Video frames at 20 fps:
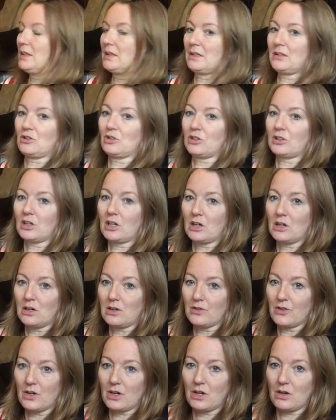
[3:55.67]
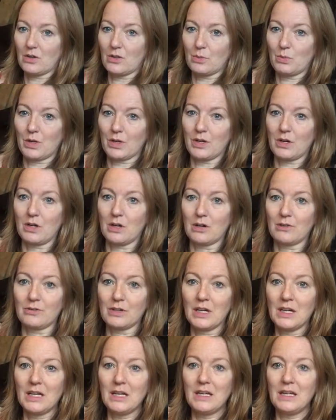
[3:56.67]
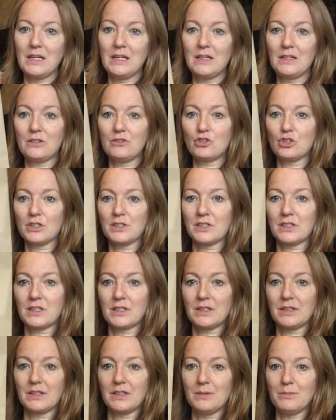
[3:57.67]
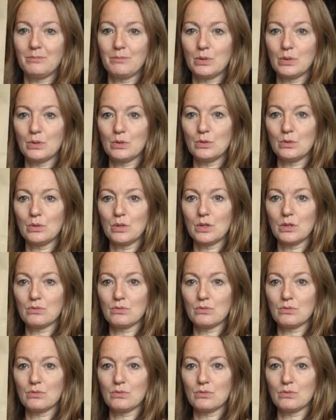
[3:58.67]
is just the one half. It is just a simple